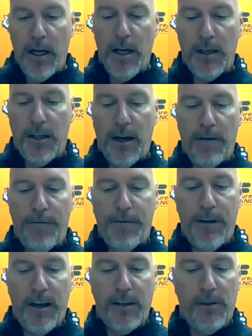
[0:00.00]
Uh,
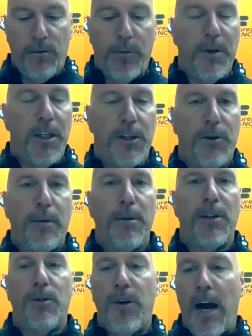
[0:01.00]
tough as what we
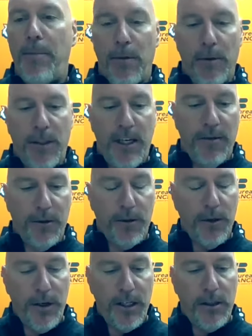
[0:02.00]
describe a scrappy receiver,
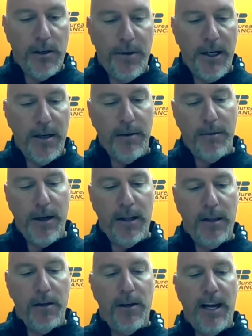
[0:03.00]
so he's going to be a,
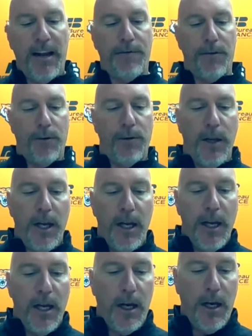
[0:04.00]
a little handful
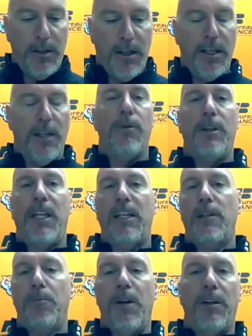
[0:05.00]
uh, to deal with. They
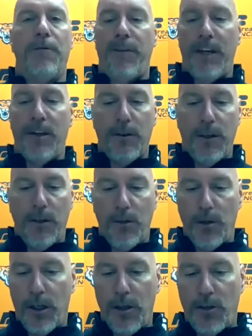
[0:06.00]
spread the field,
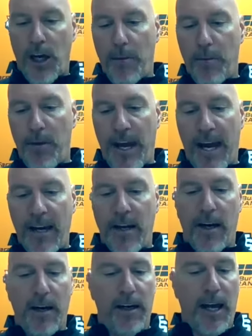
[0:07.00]
do a good job of
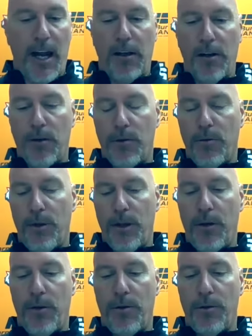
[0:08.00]
that. Uh, got a little
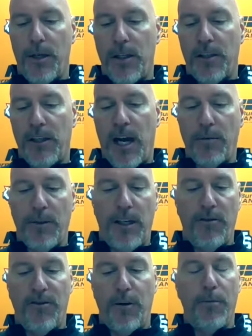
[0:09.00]
little uh, slot
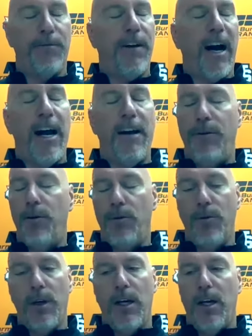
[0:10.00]
receiver number five
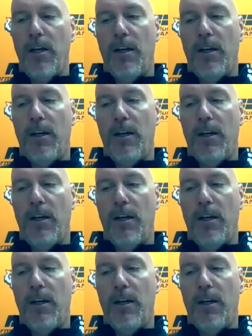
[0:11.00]
who